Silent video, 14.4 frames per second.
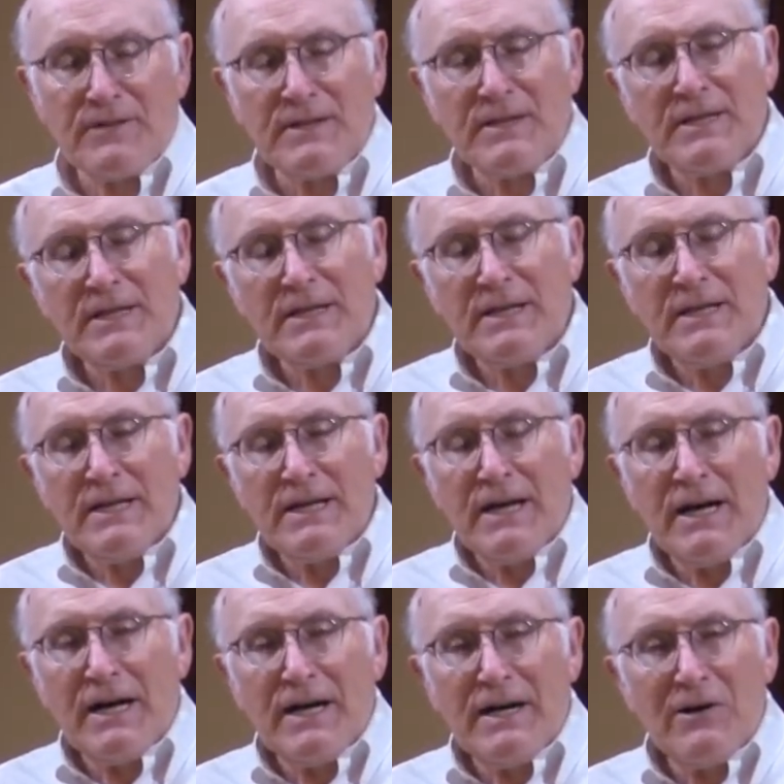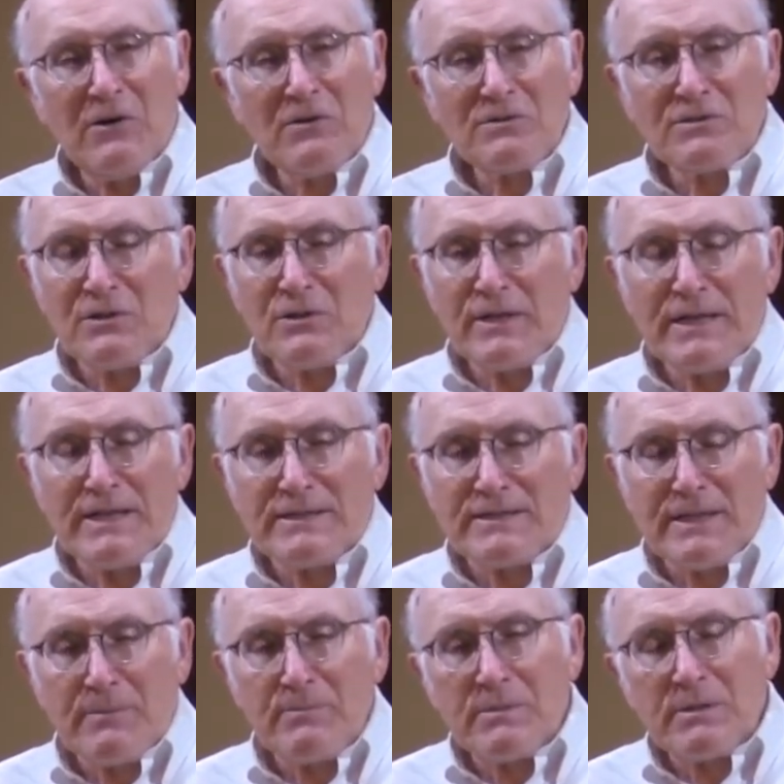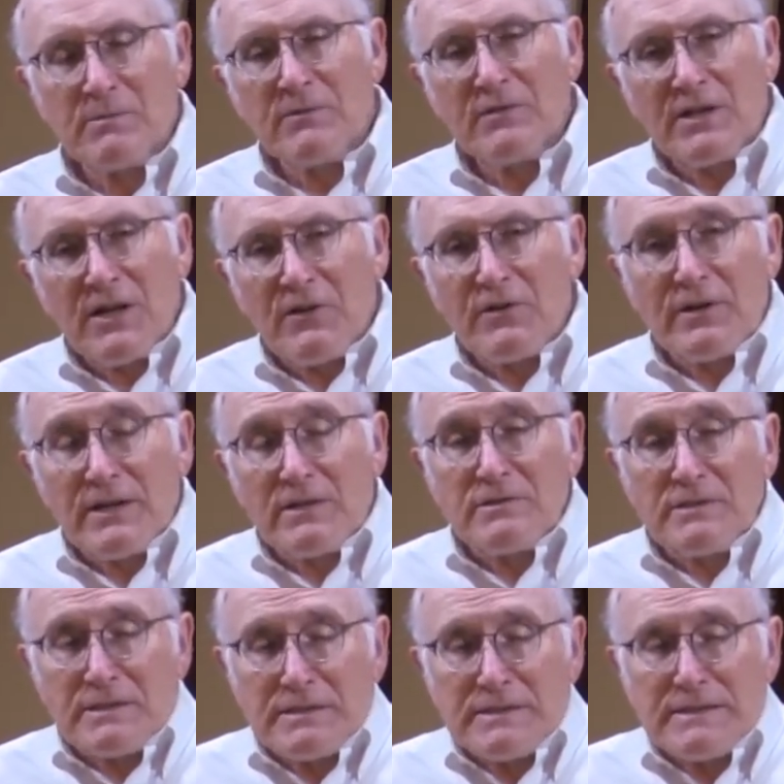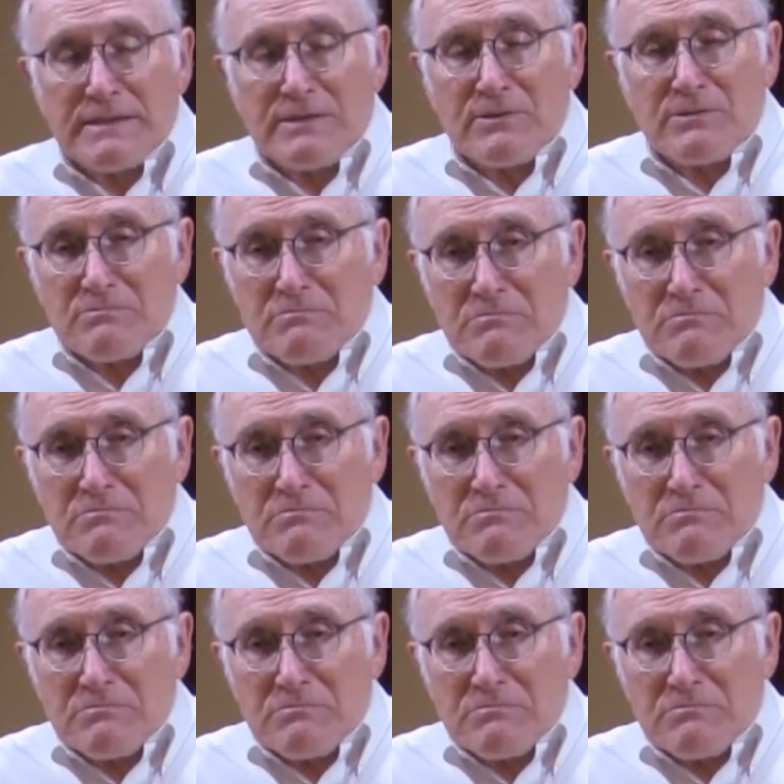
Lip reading: And also any symptom of another illness that